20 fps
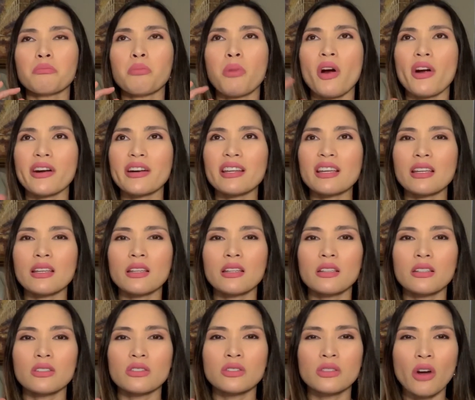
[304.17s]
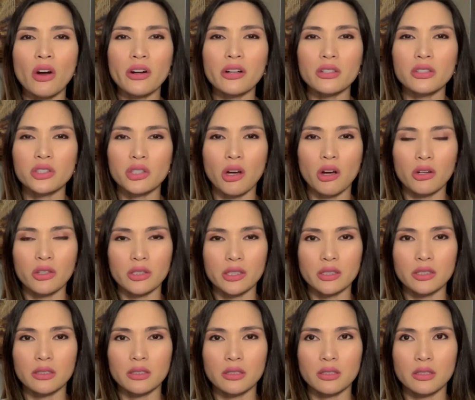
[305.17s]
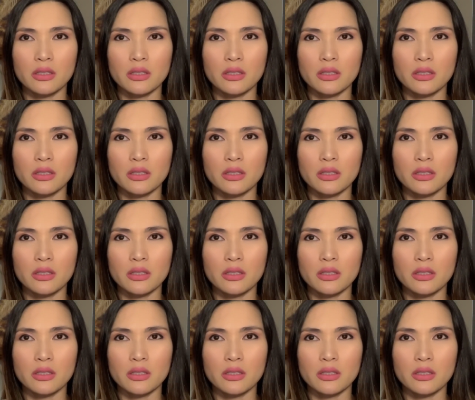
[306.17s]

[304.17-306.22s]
barky, dark chocolate.